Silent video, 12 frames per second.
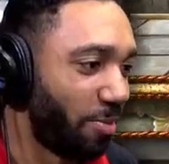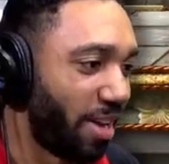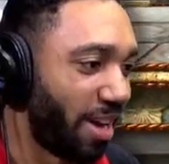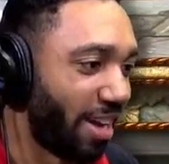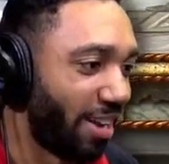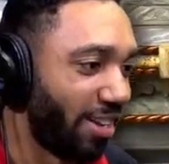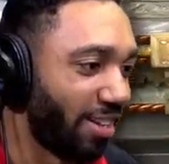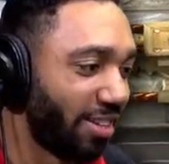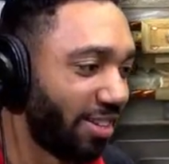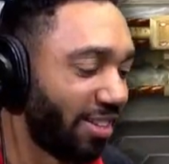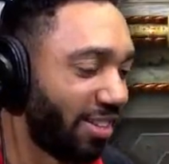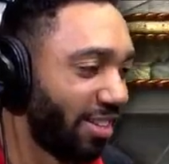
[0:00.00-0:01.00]
oh, man.
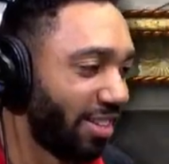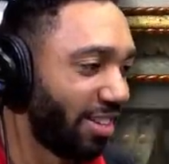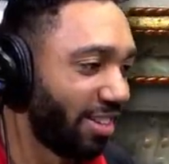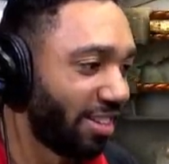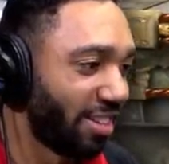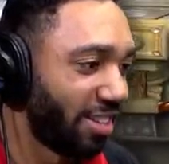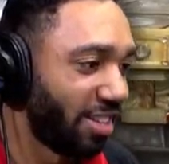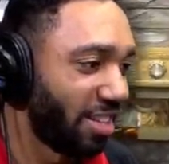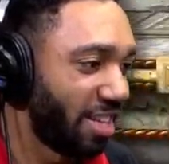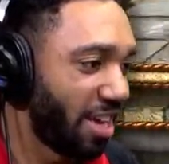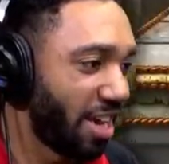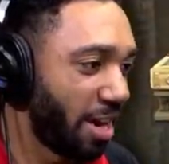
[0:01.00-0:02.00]

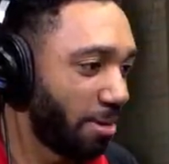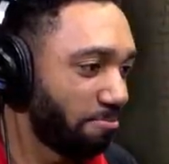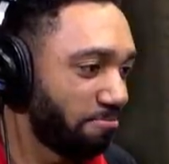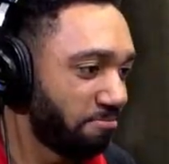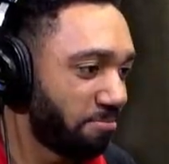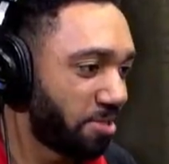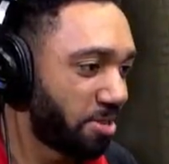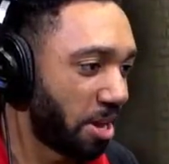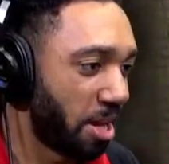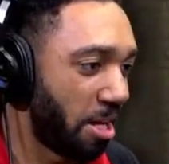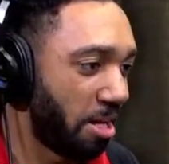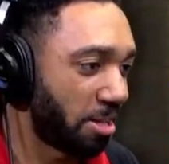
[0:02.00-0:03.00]
Yep, it's
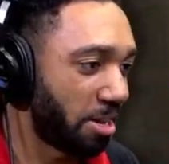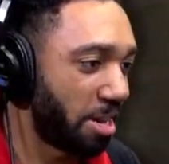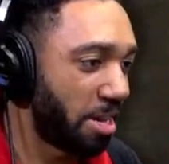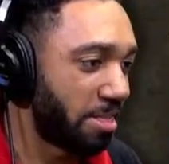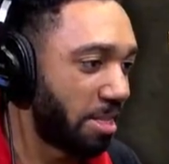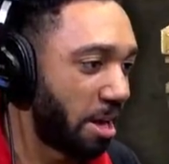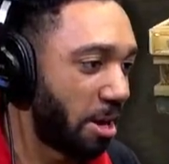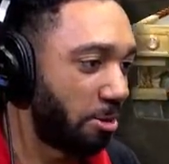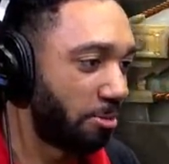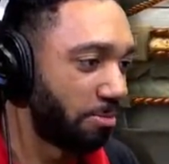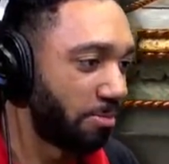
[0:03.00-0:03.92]
all good, though.